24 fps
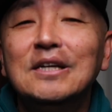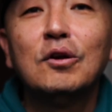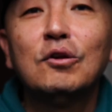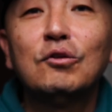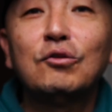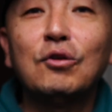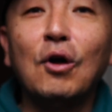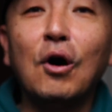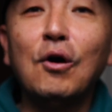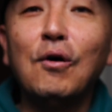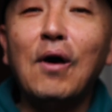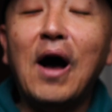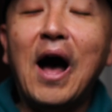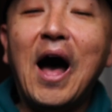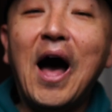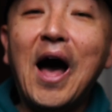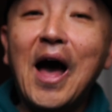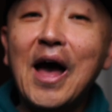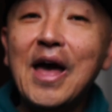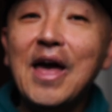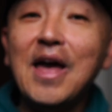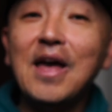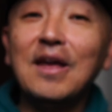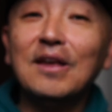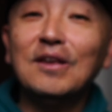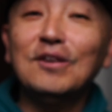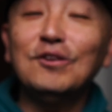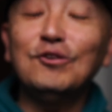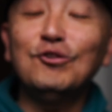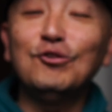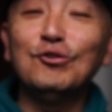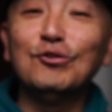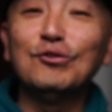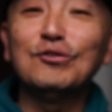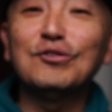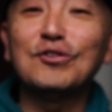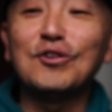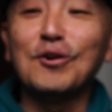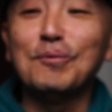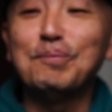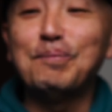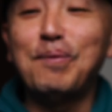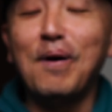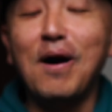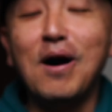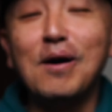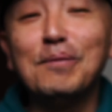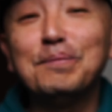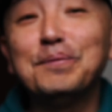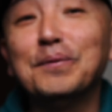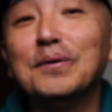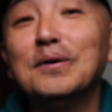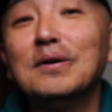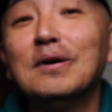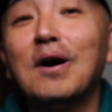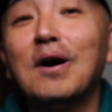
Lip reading: So I used the pump